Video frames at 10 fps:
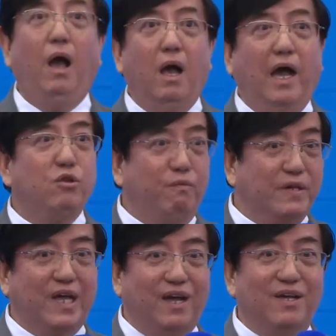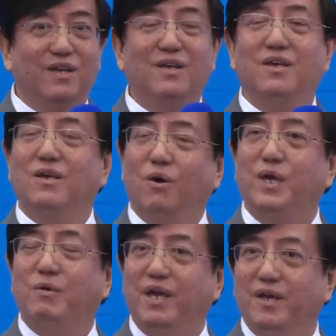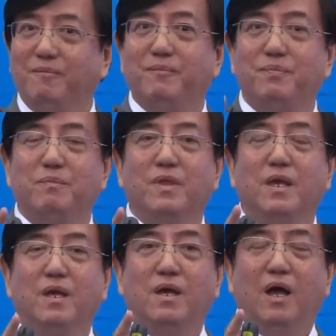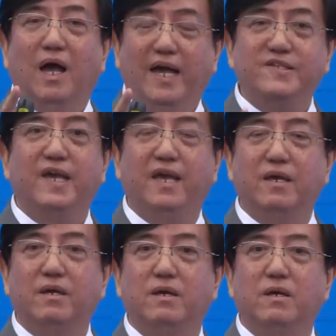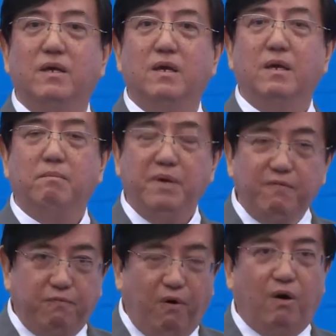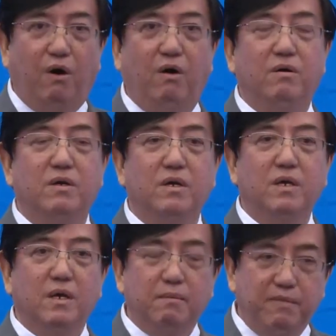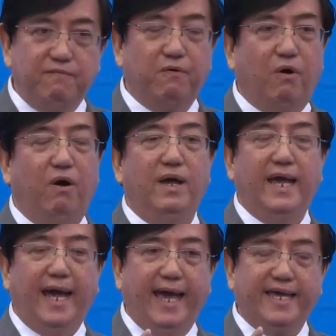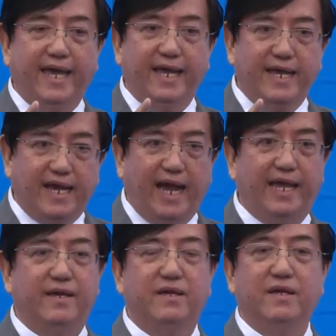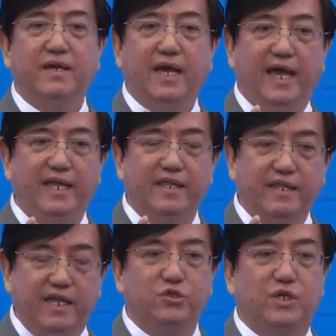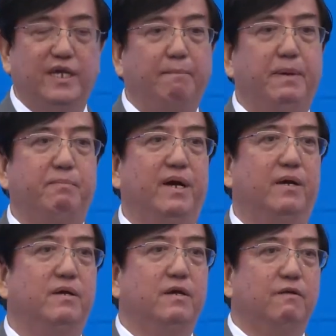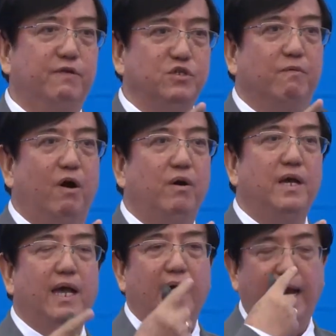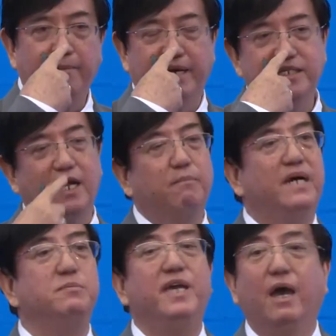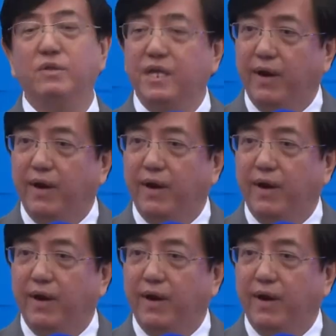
I talk first? Okay, okay. I say, before I can guide and teach the young people, first of all, I myself must be healthy,